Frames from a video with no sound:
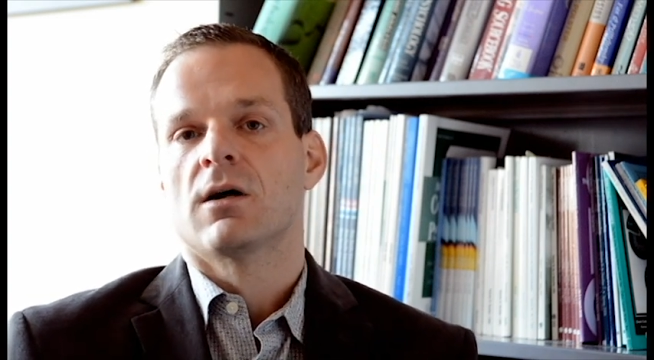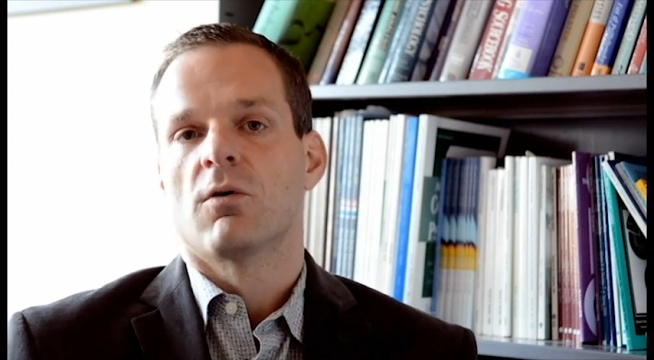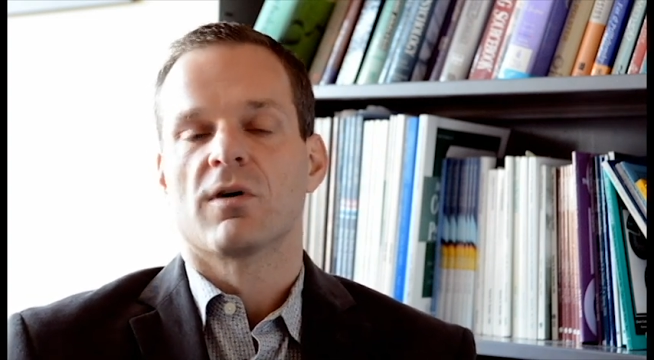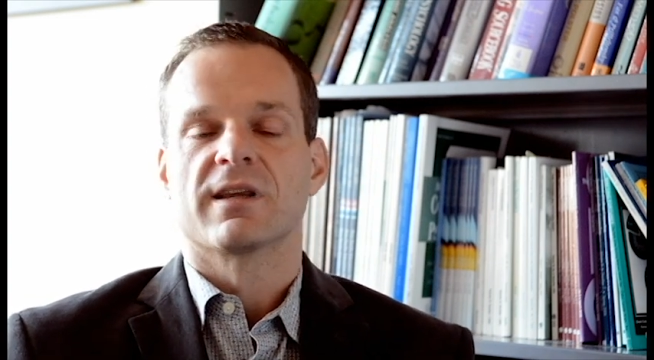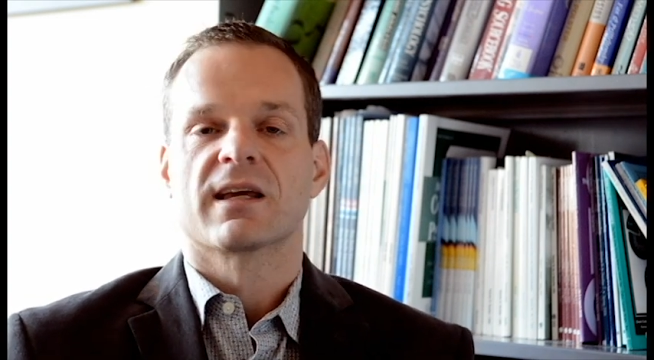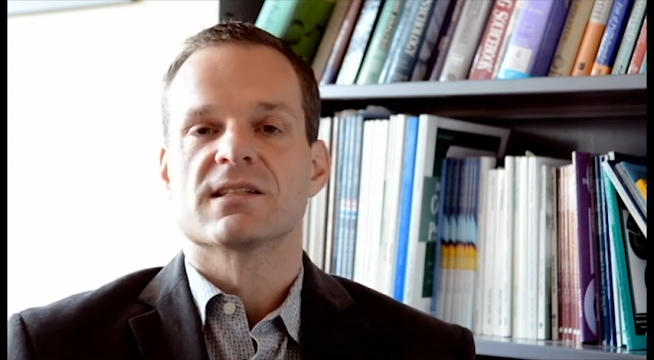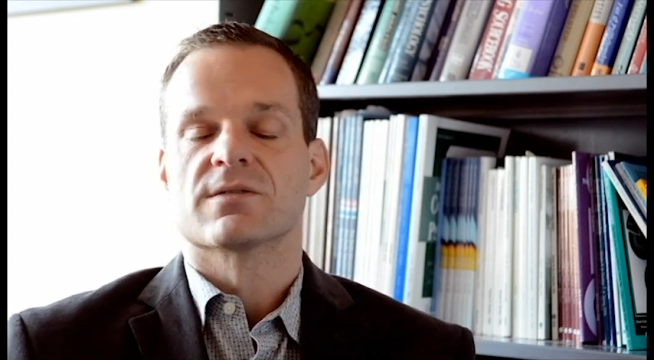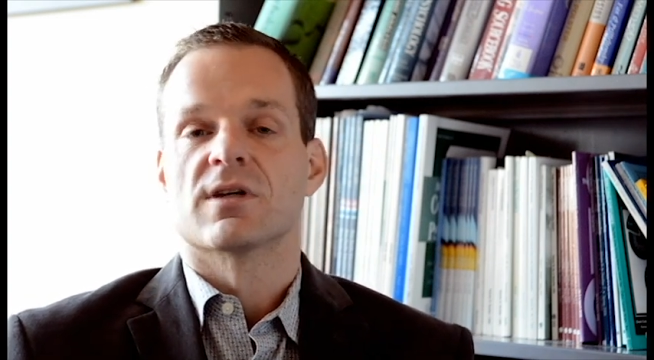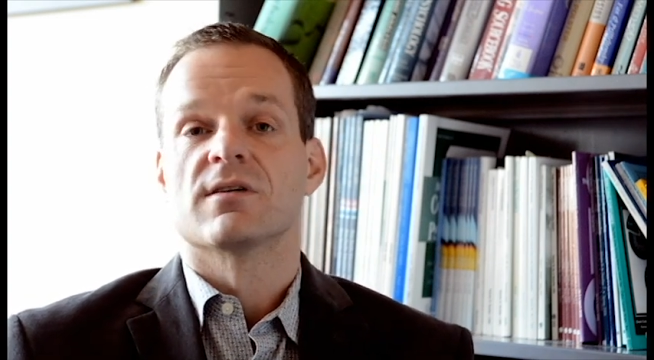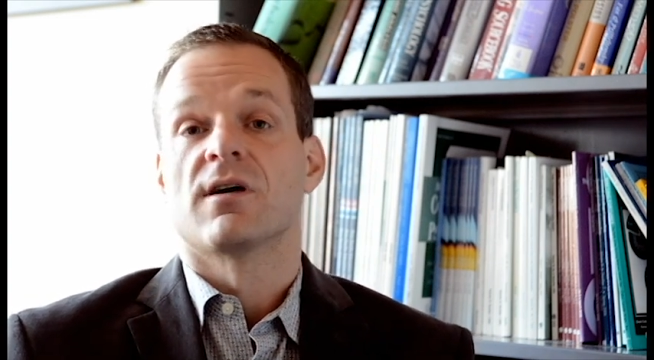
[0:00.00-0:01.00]
or in the case of
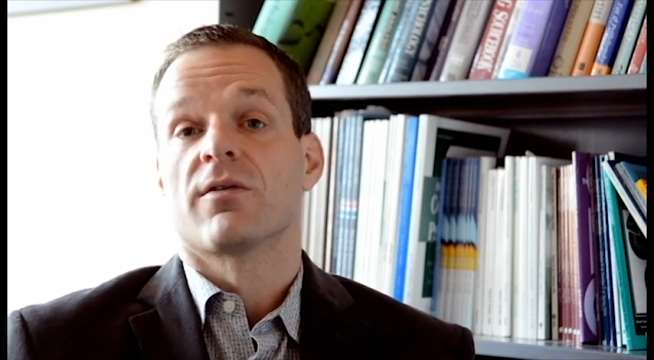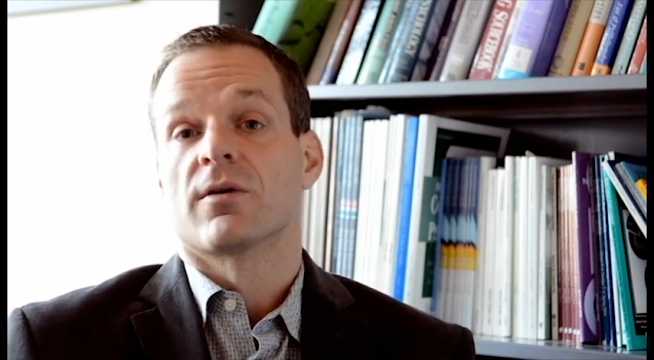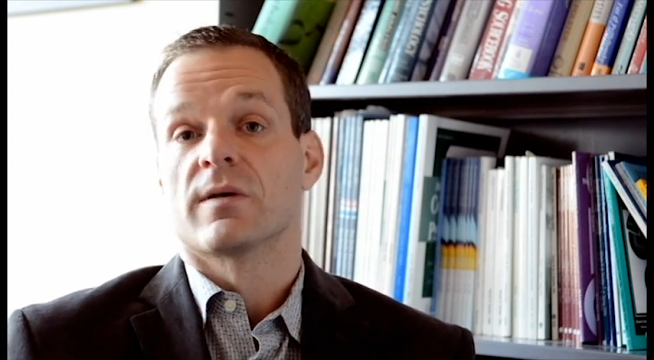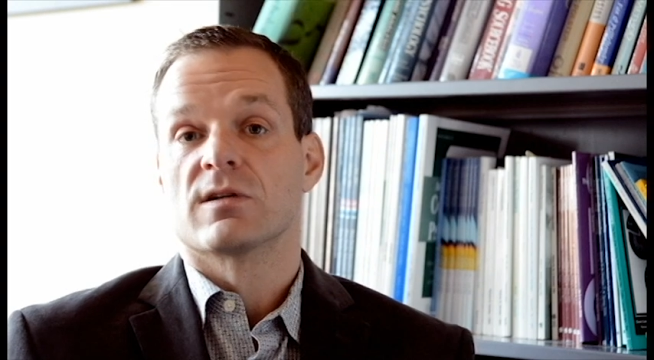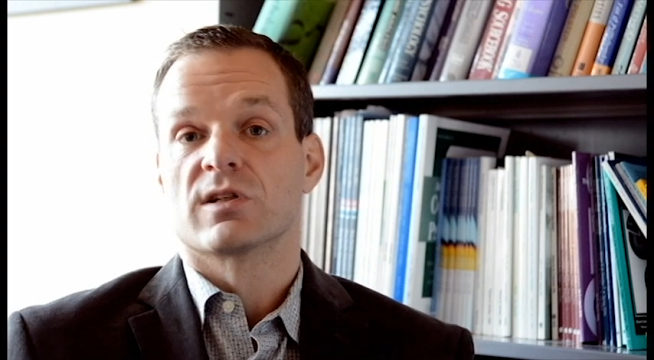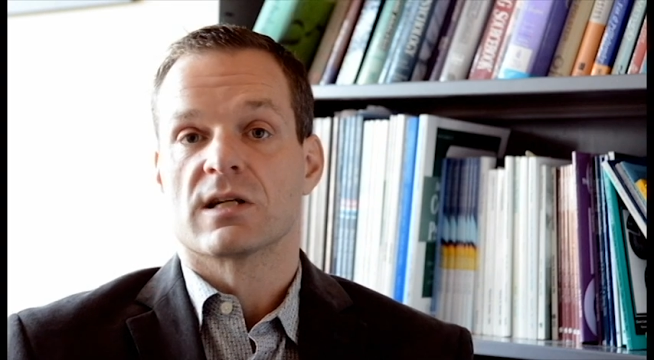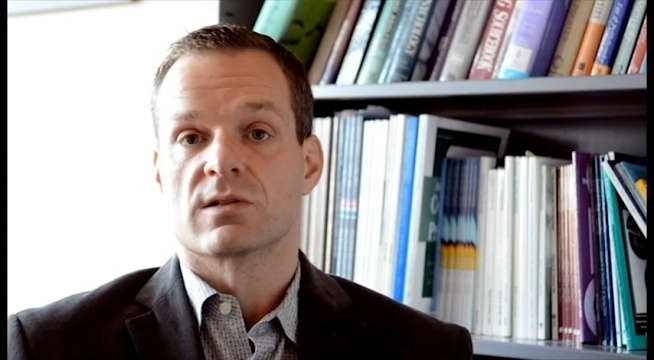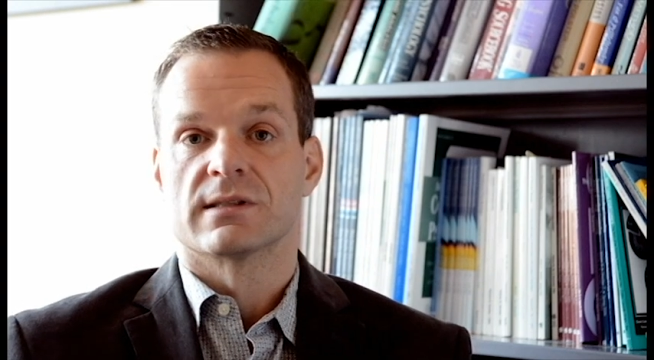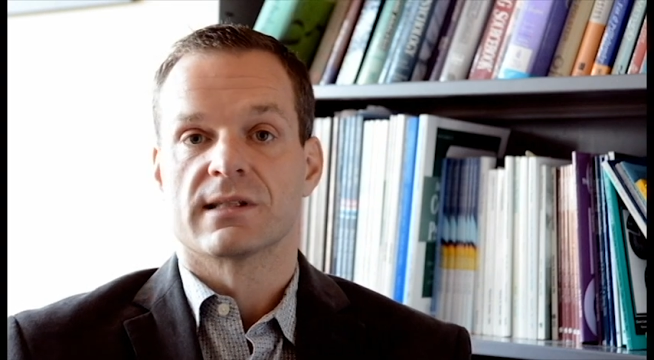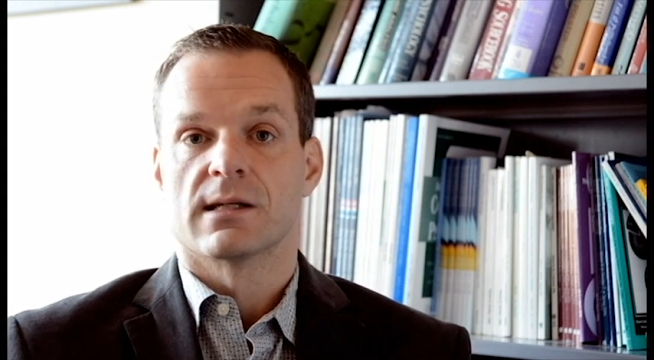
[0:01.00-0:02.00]
an adult, their own
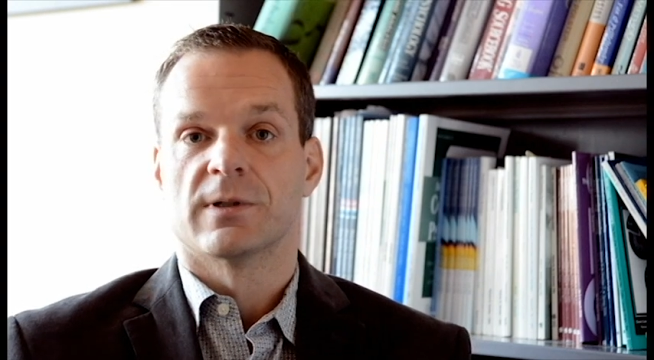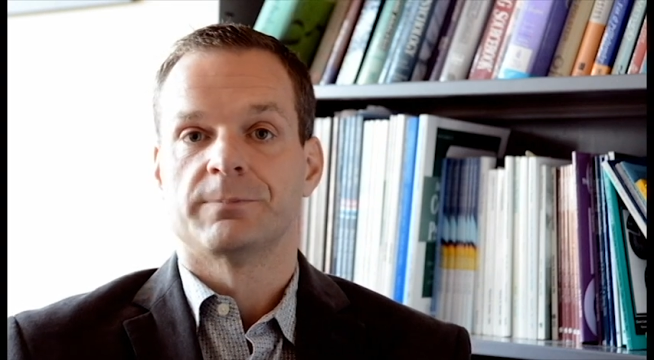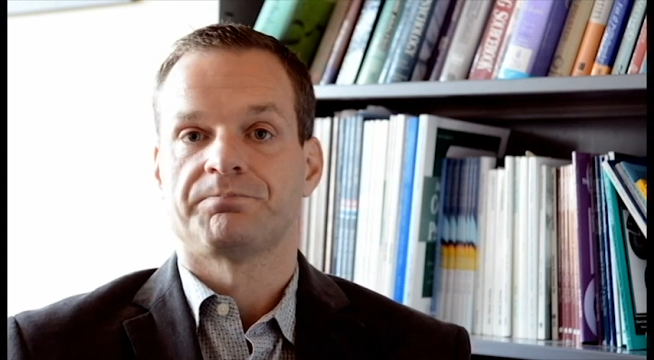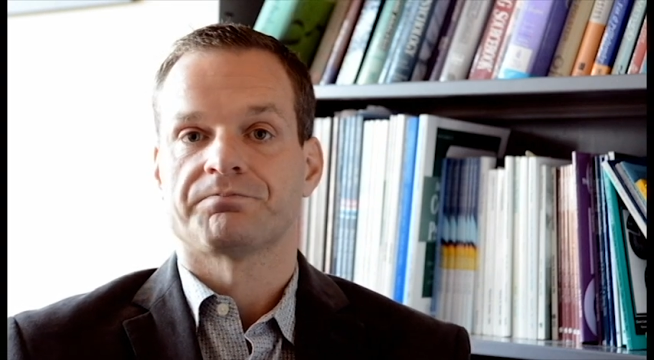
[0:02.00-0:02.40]
educational attainment.